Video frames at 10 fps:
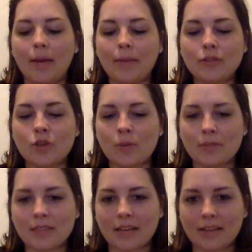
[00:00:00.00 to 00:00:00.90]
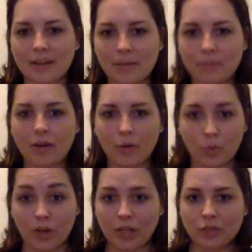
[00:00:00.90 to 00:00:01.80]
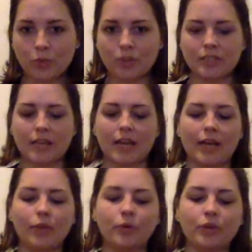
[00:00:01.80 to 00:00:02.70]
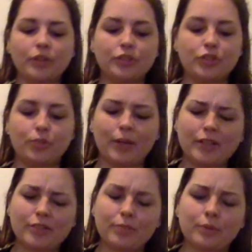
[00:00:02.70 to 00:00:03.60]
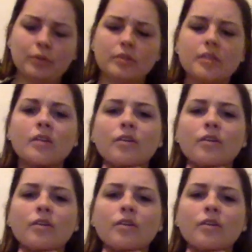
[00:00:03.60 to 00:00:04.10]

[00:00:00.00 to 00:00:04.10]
And so I'm excited that I'm working towards that. I ordered 2 pairs of boots